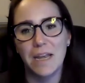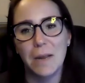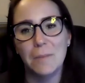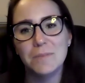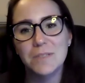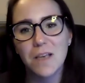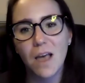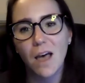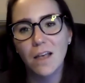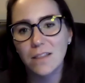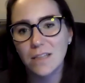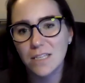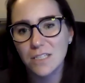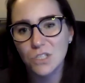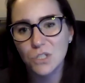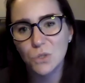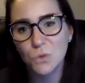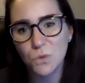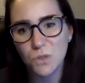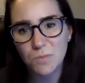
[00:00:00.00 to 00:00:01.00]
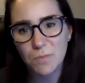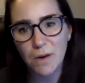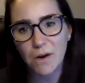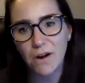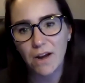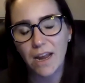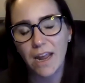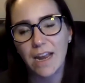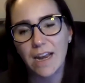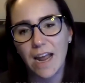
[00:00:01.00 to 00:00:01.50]
My name is Colleen
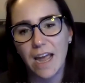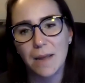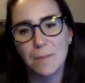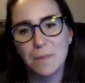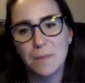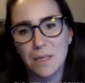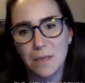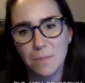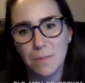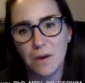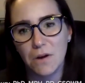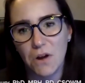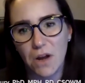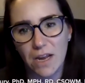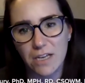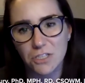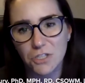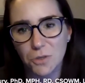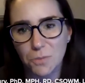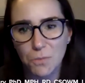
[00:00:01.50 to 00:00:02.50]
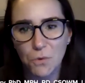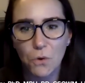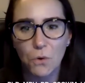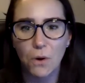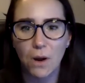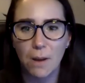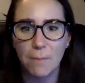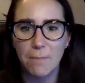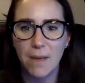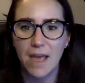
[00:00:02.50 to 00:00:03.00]
Tewksbury, and I'm the Bariatric
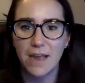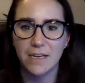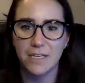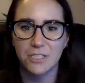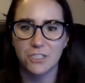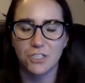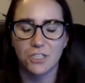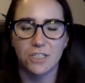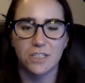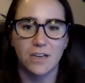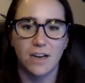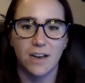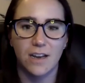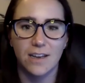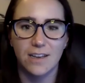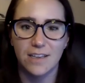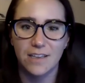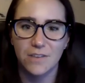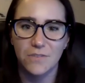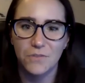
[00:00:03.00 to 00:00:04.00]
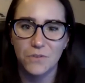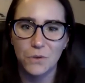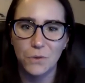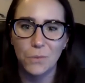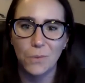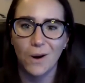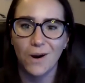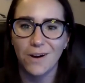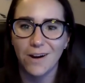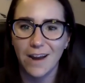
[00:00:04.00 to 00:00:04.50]
Program Manager. Uh, if
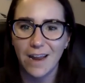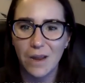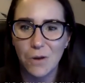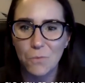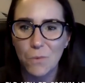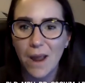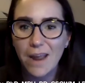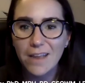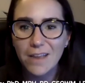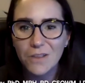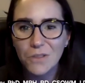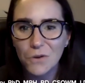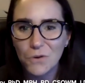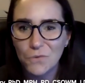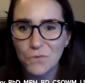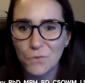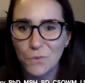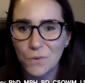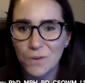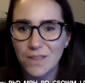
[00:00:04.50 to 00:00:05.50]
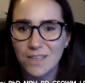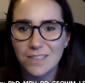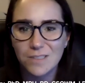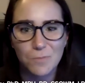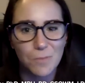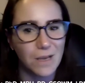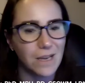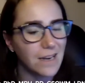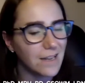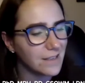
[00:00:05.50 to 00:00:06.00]
you are a regular for these
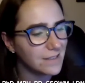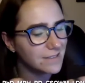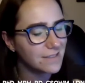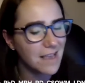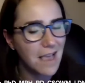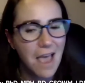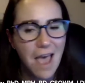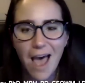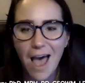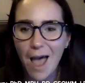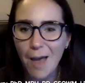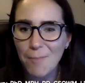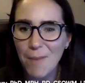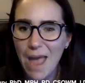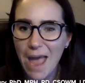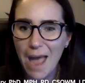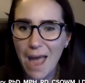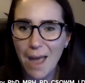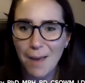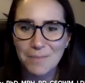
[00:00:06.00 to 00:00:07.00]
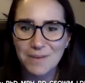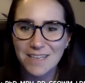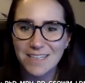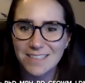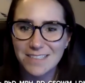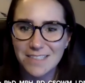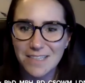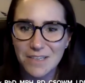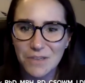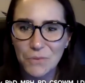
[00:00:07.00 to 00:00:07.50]
meetings, I'm happy
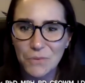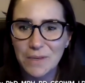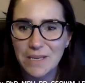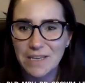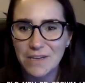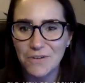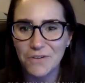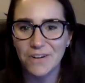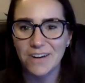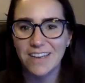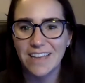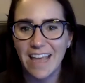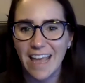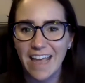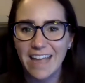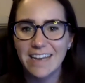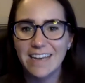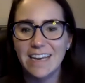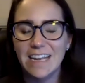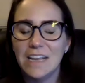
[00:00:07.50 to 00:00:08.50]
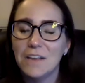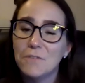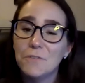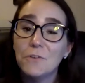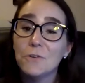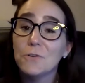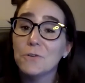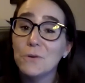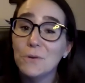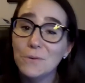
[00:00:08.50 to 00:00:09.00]
to see you here again.
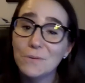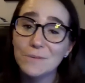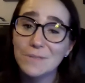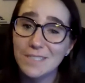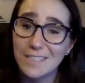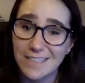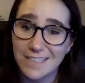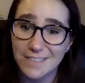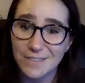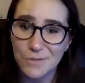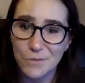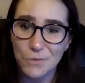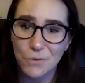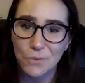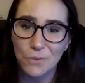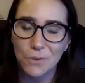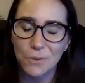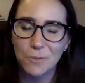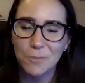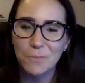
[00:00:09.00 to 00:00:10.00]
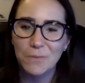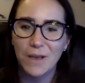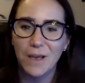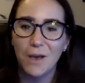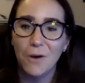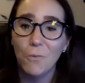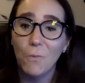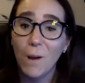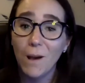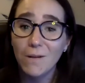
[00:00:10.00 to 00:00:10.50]
If you're new to this group,
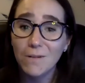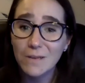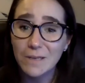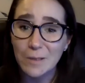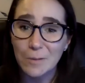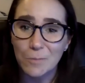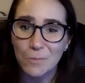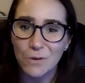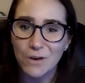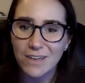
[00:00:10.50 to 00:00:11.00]
uh, welcome.